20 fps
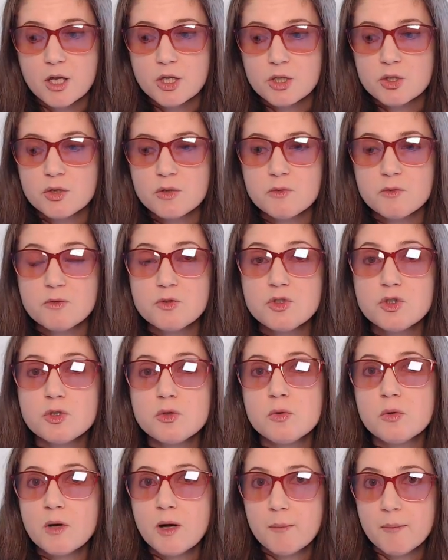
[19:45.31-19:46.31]
to
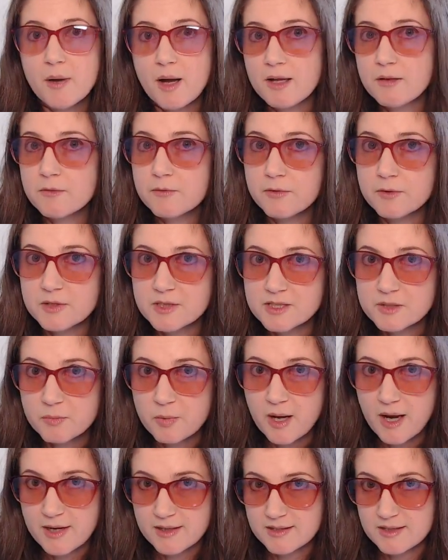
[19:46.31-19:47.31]
do a mindfulness
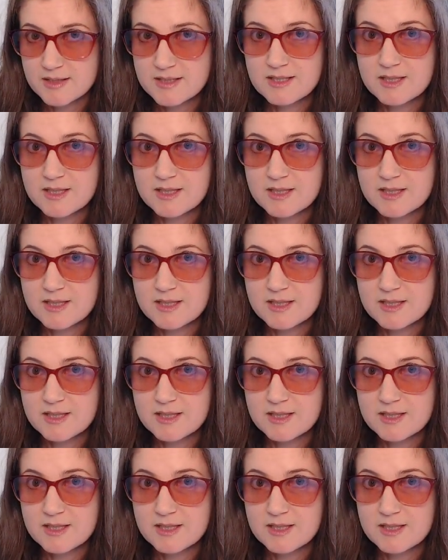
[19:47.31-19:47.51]
practice.